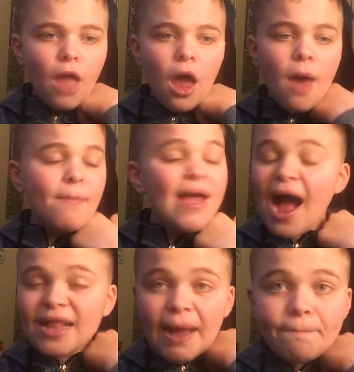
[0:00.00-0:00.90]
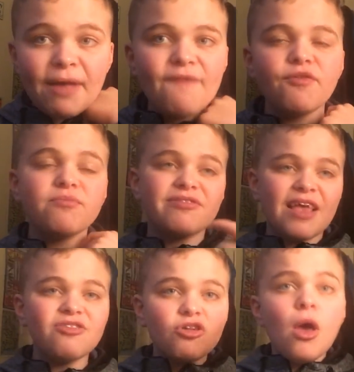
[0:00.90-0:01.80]
And now played for him
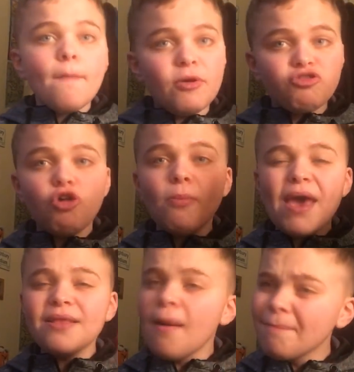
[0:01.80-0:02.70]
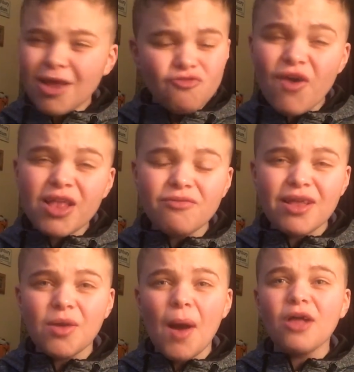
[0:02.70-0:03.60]
since. But he's come in, played really,
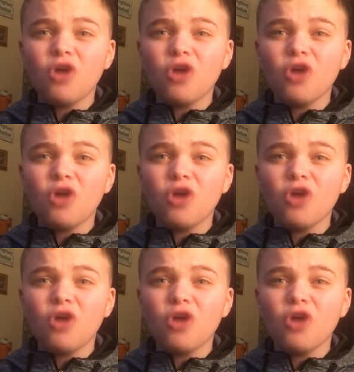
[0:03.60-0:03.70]
really well,